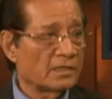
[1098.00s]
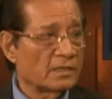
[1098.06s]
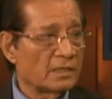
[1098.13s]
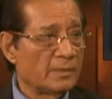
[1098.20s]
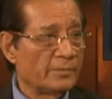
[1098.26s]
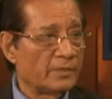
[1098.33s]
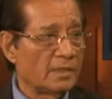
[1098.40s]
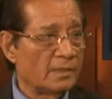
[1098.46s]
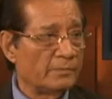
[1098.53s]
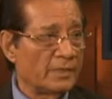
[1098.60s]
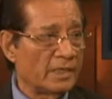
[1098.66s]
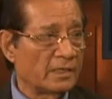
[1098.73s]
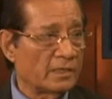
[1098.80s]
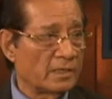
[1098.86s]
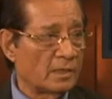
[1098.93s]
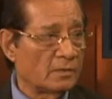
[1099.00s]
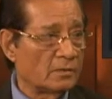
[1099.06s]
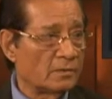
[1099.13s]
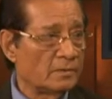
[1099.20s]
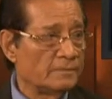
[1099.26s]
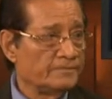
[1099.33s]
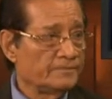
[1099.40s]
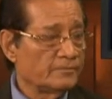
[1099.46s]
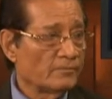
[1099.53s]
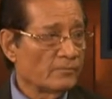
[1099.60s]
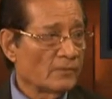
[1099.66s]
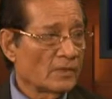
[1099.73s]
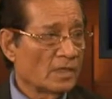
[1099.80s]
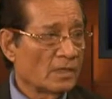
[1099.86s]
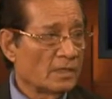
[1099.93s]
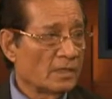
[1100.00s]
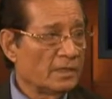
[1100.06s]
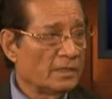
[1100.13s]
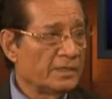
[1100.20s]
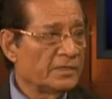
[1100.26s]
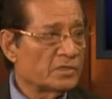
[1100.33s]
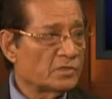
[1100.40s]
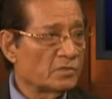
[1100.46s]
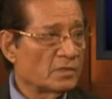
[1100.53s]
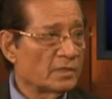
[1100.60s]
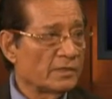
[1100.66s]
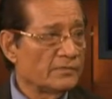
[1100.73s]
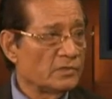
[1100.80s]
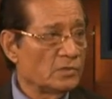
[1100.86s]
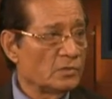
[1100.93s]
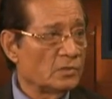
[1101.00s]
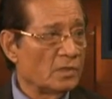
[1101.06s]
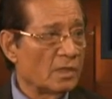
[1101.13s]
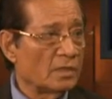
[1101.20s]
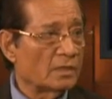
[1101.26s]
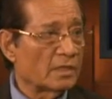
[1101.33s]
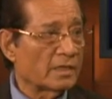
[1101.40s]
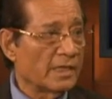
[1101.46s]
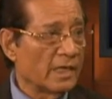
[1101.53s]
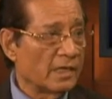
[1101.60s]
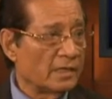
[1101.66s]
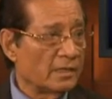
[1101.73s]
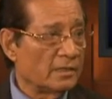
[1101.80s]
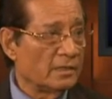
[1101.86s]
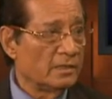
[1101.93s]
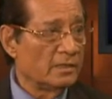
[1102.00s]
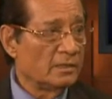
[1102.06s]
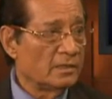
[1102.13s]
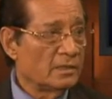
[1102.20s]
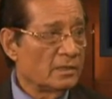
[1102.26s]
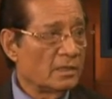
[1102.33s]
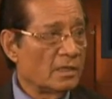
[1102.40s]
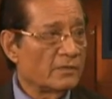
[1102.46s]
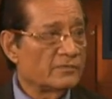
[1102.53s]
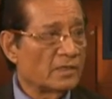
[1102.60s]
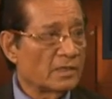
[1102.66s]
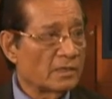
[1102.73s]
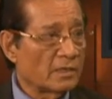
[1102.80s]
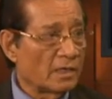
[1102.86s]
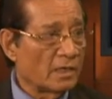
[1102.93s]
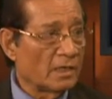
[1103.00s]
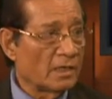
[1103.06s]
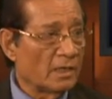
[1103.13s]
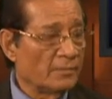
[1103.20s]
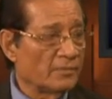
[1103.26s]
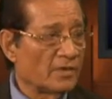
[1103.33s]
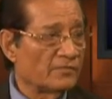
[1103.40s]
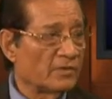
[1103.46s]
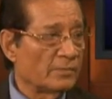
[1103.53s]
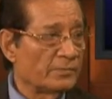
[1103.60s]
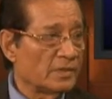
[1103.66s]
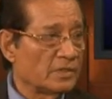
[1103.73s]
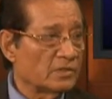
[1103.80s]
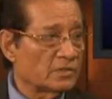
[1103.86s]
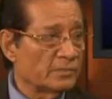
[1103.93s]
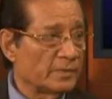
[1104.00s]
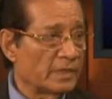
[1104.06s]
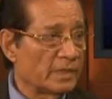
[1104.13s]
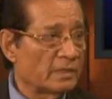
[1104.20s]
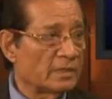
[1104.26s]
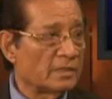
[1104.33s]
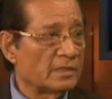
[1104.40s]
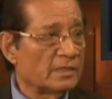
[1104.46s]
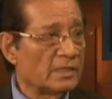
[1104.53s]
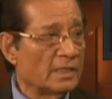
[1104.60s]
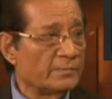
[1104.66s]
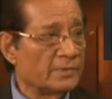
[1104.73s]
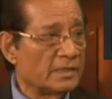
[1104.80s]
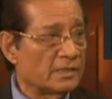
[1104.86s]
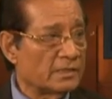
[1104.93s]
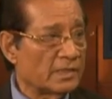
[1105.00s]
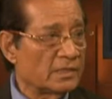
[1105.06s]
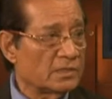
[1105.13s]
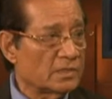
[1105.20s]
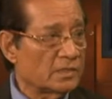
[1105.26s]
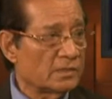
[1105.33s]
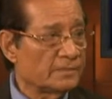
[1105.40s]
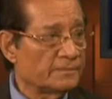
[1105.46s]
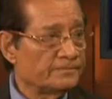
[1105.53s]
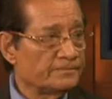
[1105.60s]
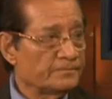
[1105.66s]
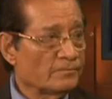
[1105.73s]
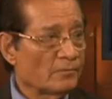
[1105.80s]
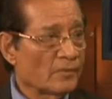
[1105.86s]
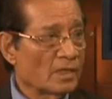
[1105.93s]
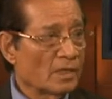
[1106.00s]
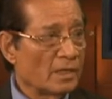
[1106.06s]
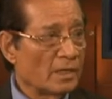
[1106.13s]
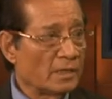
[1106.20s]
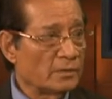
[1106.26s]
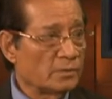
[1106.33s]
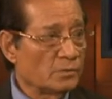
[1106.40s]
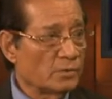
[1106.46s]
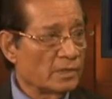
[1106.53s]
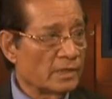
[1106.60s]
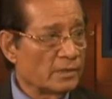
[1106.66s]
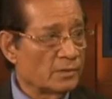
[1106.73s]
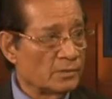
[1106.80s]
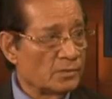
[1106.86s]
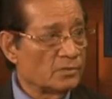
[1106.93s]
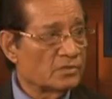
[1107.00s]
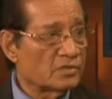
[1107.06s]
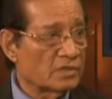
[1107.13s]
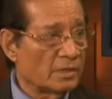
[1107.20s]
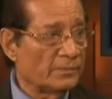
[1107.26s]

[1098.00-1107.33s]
a criminal background, he needs to give you all the record of the crime, of the punishment, of the rehabilitation, and you can do some